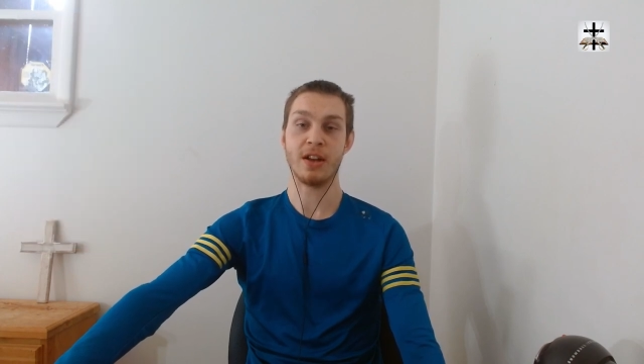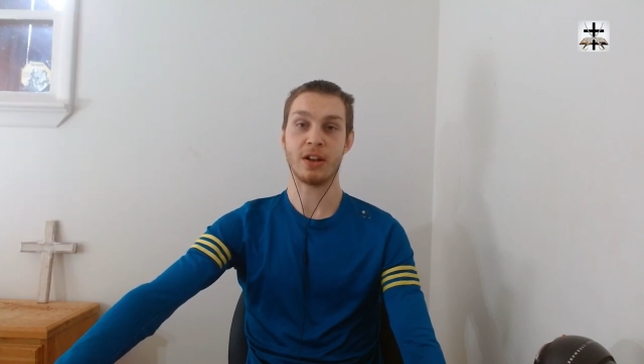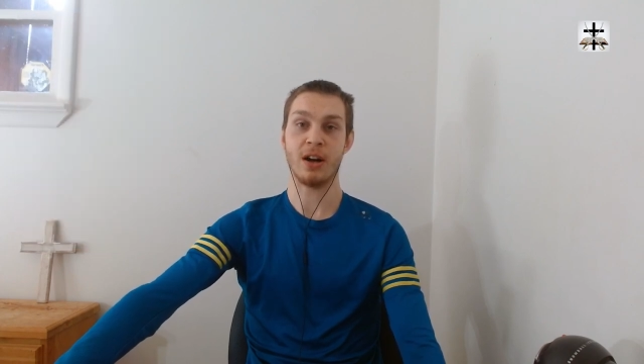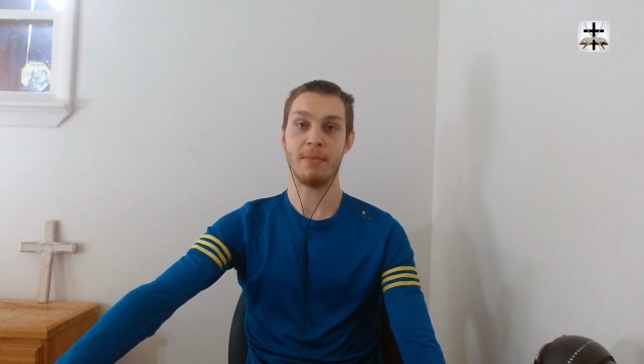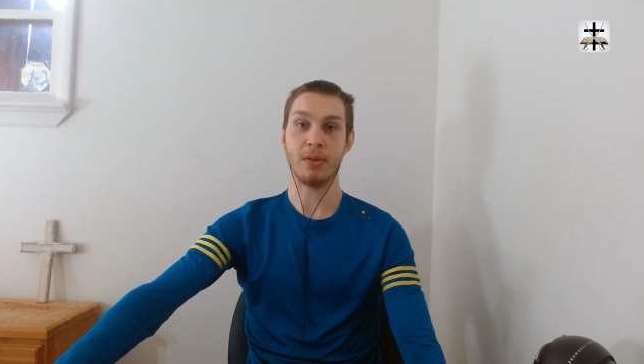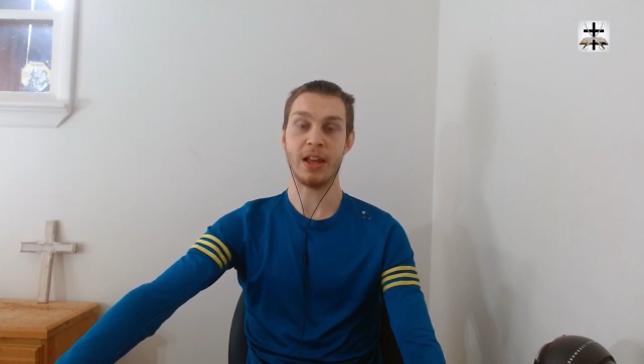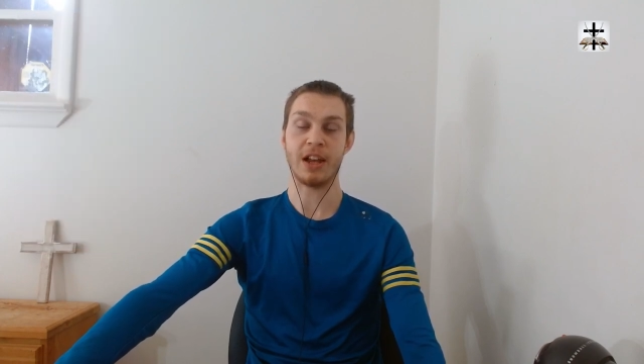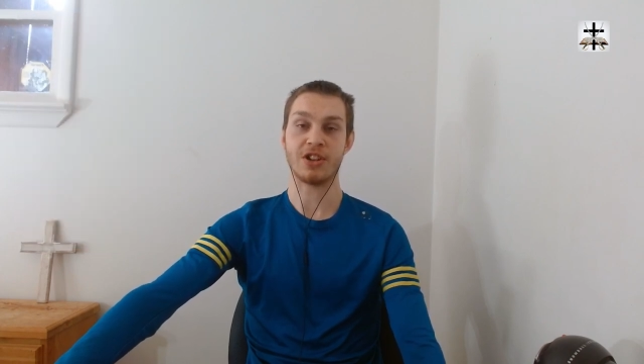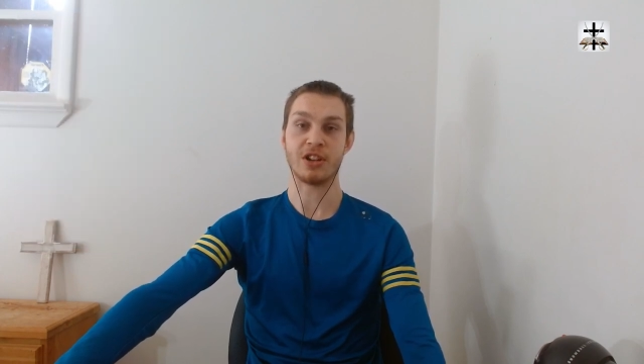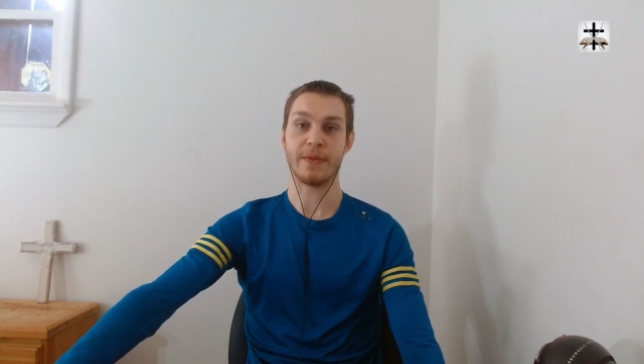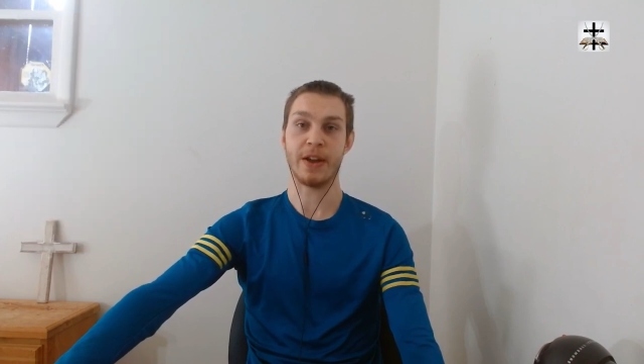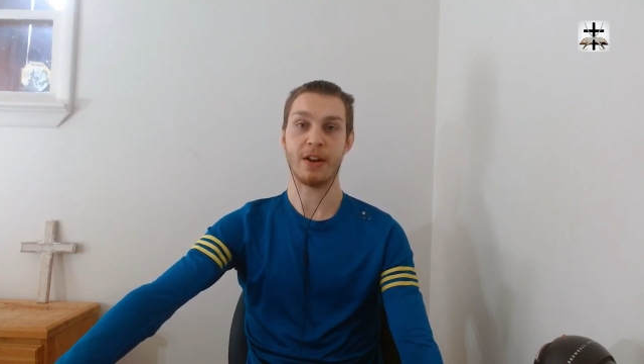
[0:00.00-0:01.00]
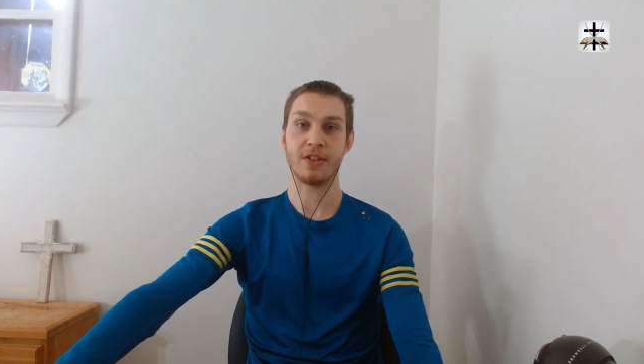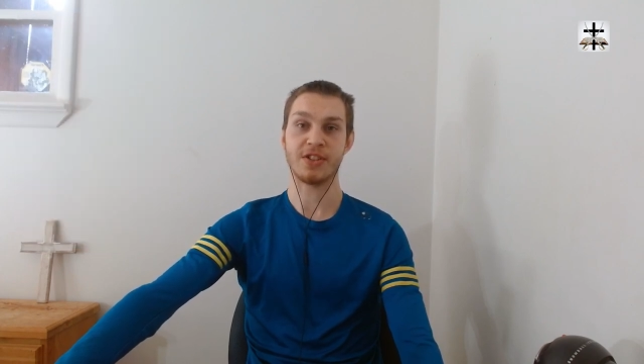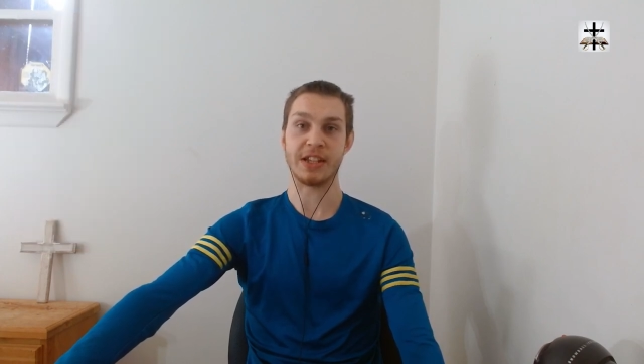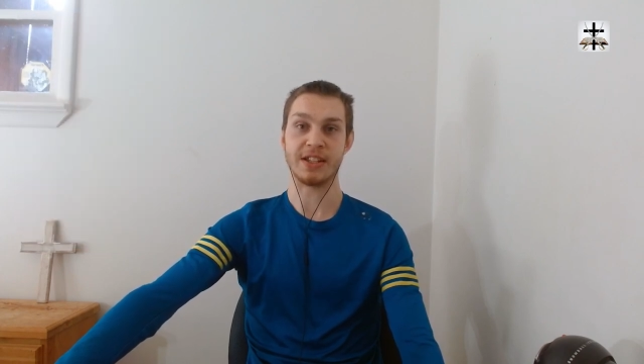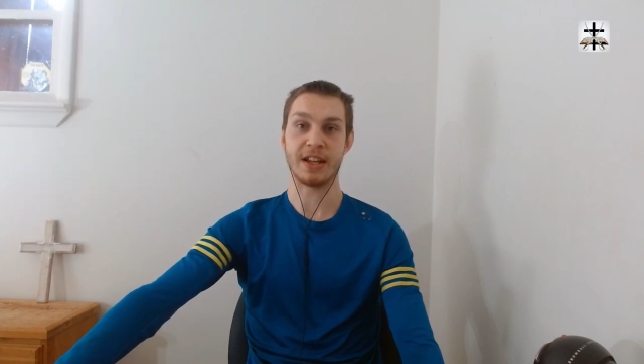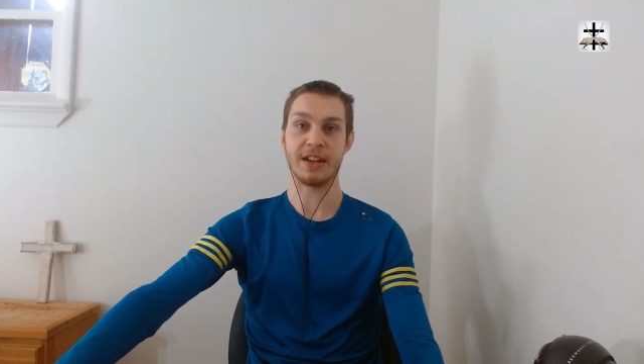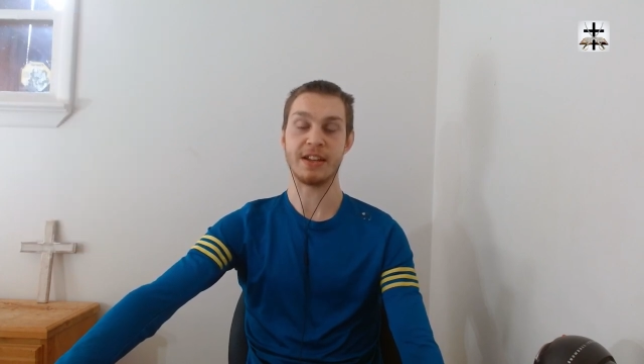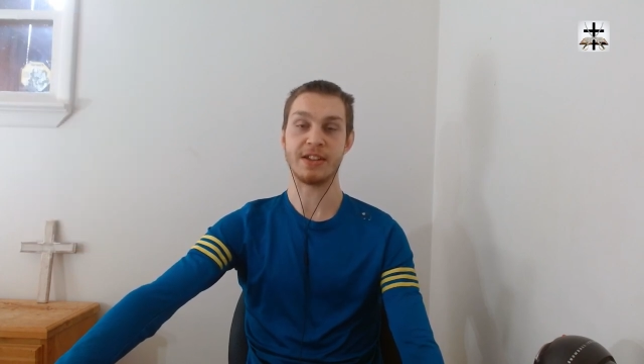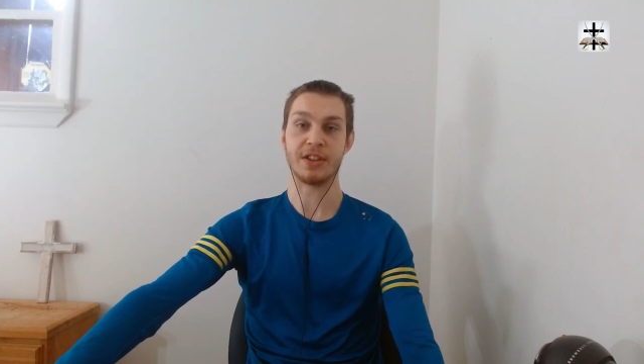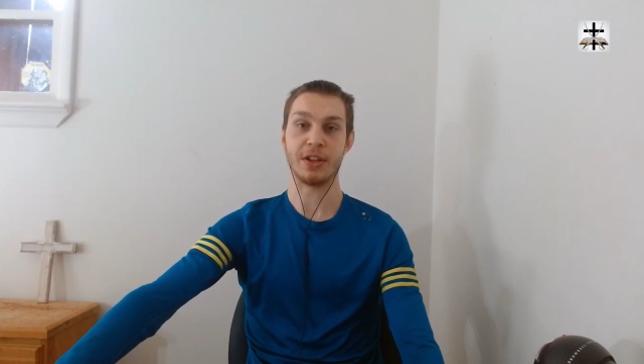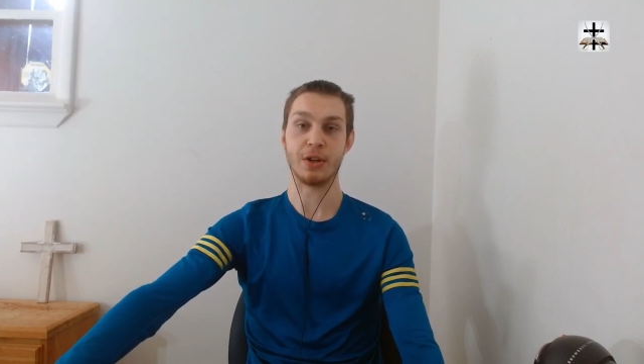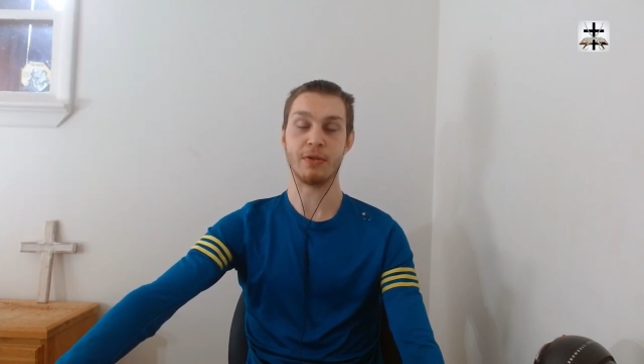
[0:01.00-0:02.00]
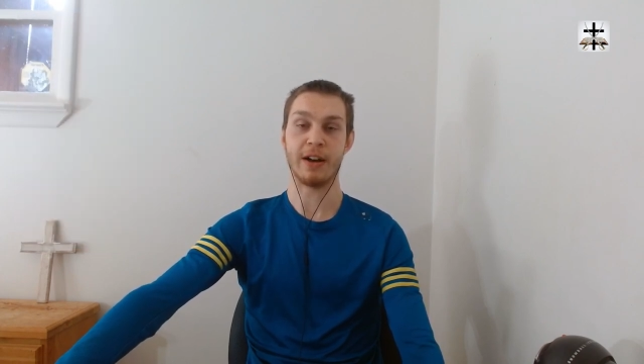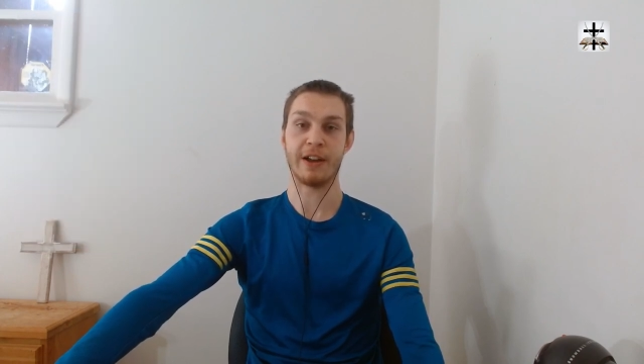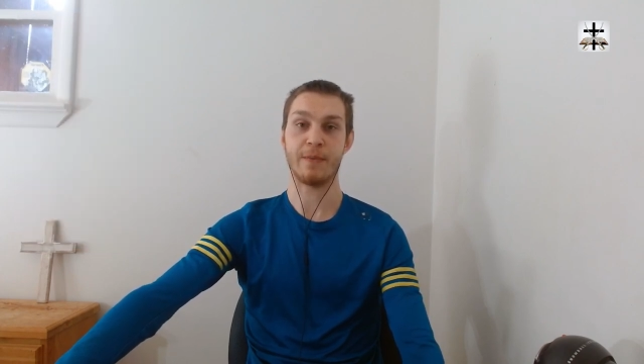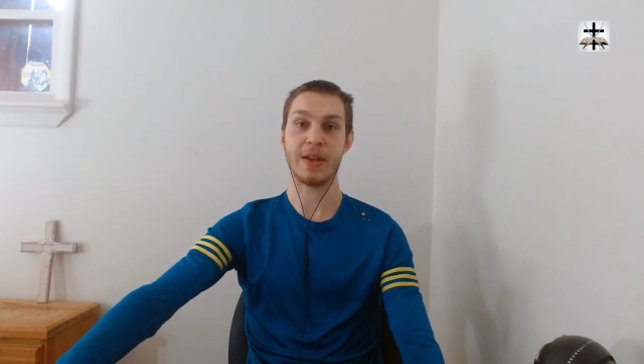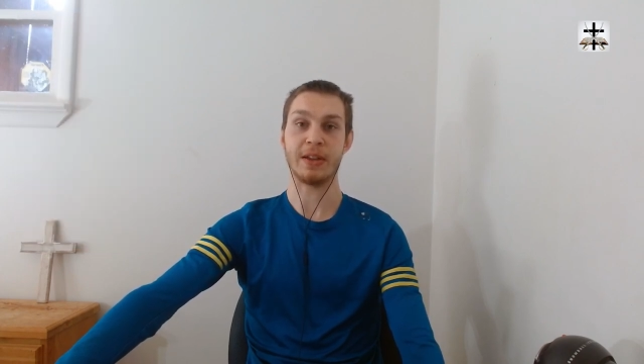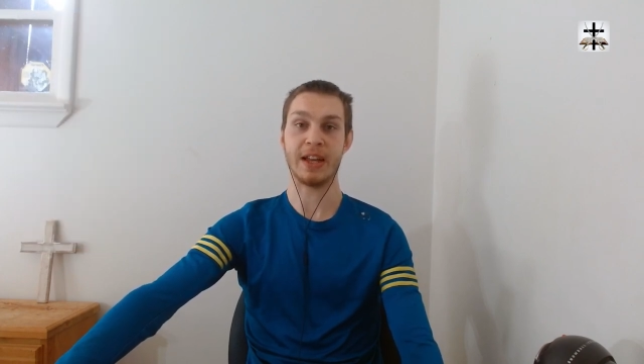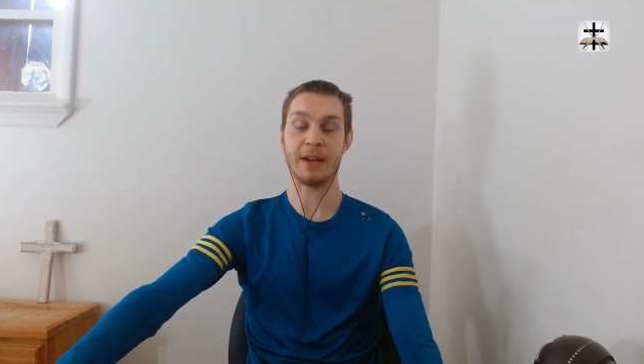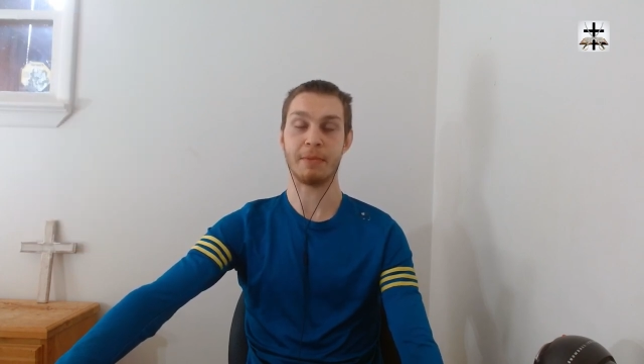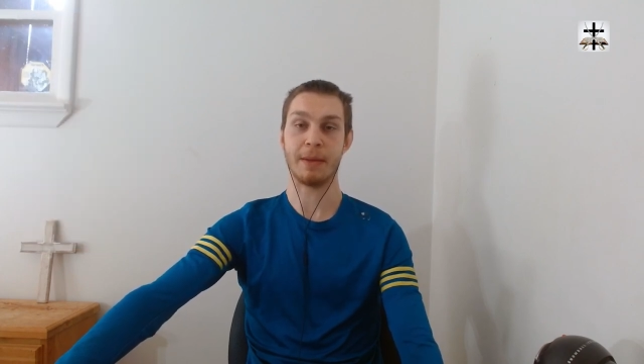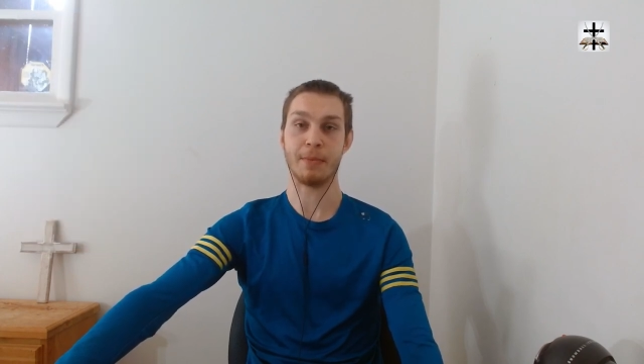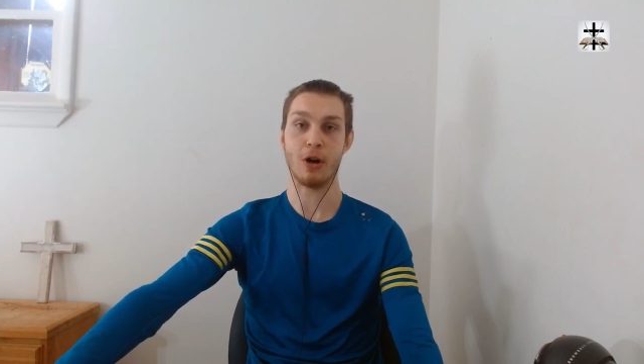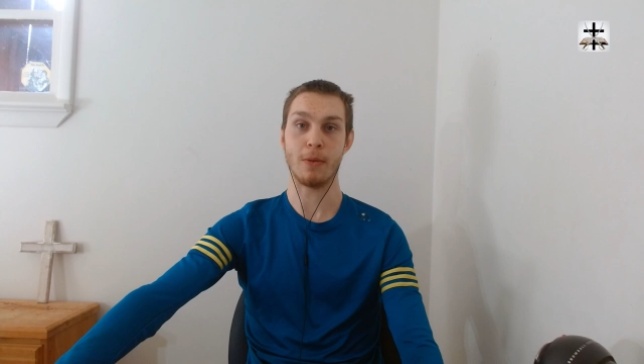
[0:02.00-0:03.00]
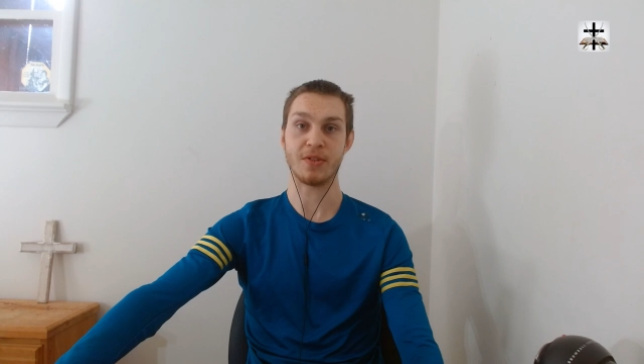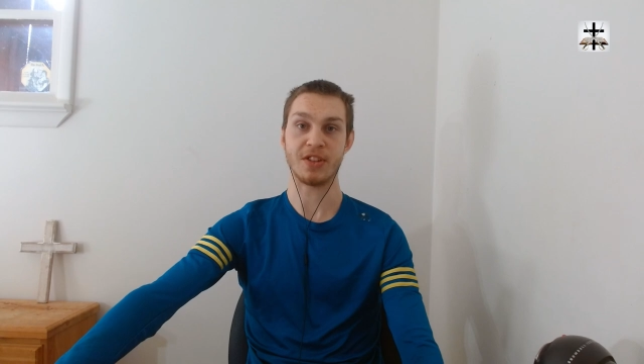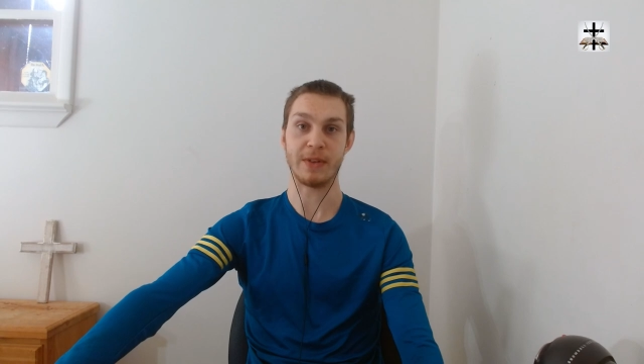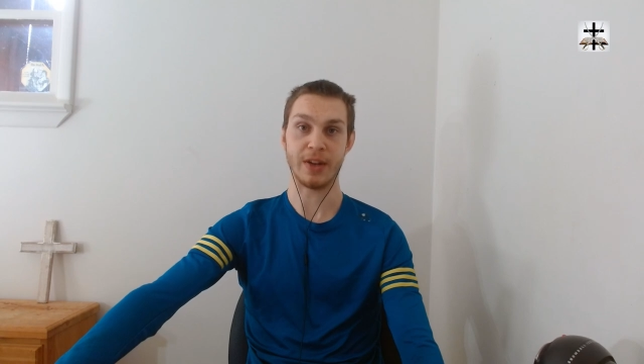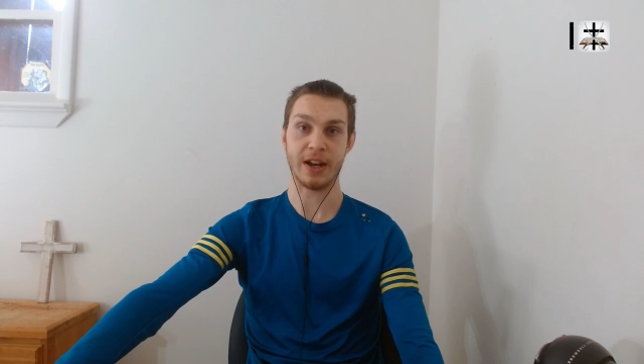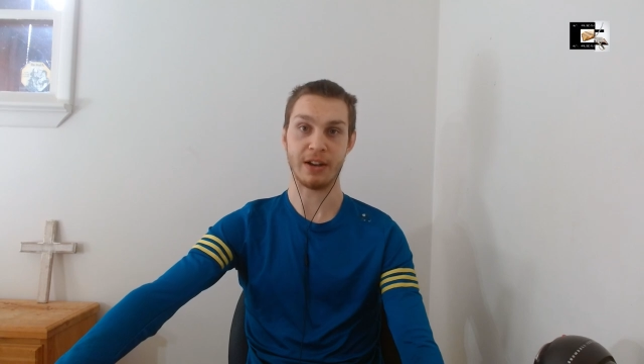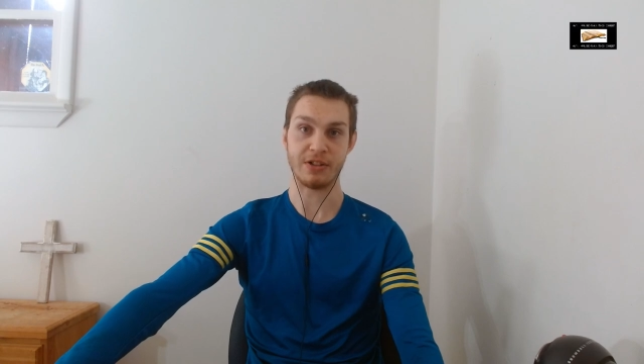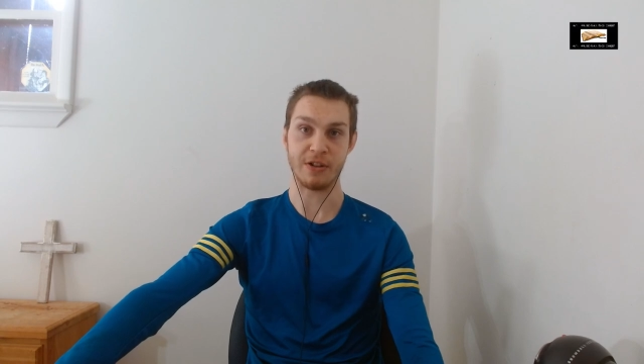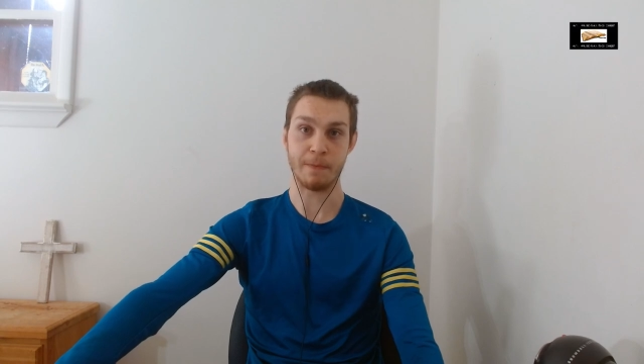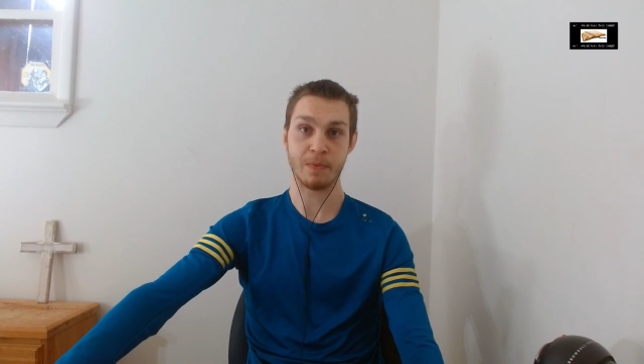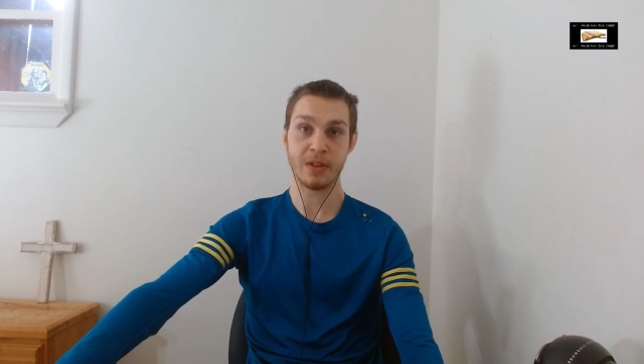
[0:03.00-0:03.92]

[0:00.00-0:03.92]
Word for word: compilation of heresies that is the new IFB led by Pope Steven Anderson.